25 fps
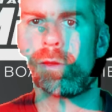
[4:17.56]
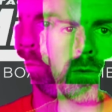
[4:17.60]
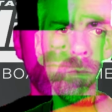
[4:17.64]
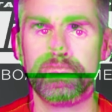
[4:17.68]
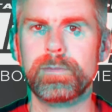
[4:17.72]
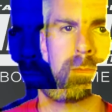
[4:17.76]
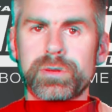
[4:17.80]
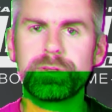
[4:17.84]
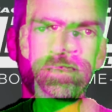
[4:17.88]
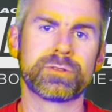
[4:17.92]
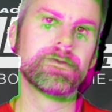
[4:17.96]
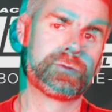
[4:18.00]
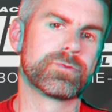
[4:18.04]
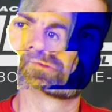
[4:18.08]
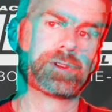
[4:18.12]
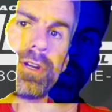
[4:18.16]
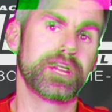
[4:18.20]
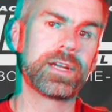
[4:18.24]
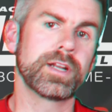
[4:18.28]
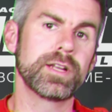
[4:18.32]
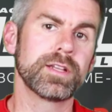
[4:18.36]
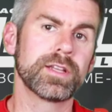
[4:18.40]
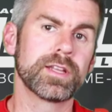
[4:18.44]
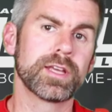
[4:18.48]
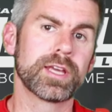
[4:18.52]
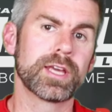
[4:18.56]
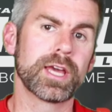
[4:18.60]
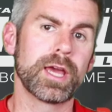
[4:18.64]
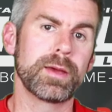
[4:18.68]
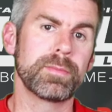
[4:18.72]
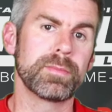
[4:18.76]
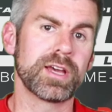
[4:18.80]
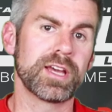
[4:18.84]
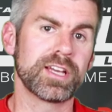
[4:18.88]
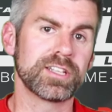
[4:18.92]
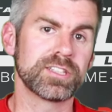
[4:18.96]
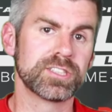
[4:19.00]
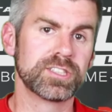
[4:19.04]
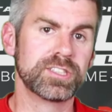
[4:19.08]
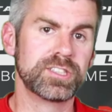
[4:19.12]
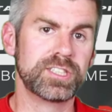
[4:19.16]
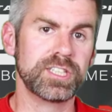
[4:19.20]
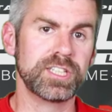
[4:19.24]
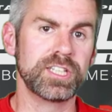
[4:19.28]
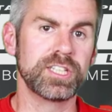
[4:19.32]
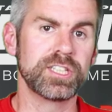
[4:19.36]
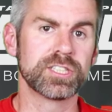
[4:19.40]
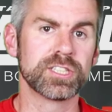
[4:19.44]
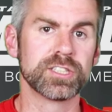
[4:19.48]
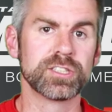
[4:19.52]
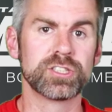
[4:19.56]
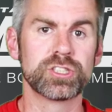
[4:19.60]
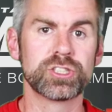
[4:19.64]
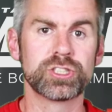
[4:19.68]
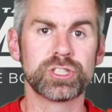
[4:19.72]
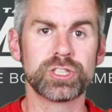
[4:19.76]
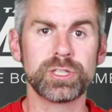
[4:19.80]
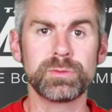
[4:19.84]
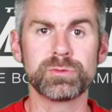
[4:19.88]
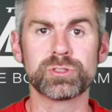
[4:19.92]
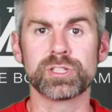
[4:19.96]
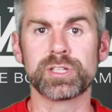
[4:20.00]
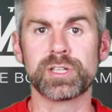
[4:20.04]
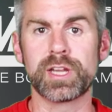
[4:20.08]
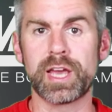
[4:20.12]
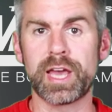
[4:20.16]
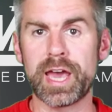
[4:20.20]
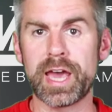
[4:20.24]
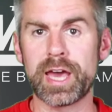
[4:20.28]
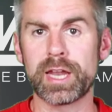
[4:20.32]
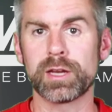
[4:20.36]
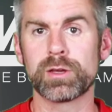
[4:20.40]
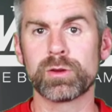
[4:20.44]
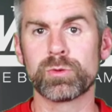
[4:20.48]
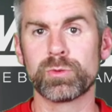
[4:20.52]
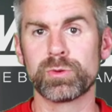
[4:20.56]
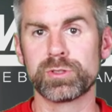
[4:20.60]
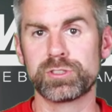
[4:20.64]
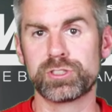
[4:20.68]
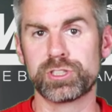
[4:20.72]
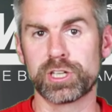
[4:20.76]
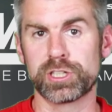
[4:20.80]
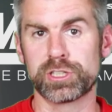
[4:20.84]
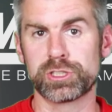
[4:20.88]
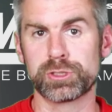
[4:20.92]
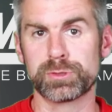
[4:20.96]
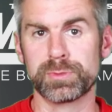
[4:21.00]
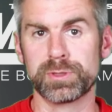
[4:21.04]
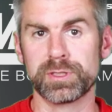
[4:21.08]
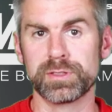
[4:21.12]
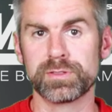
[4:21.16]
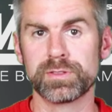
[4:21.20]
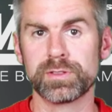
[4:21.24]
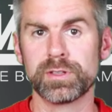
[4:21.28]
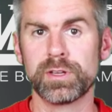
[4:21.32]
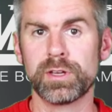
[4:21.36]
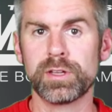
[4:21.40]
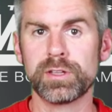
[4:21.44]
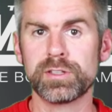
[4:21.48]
But rating the game as decent seems an adequate judgment.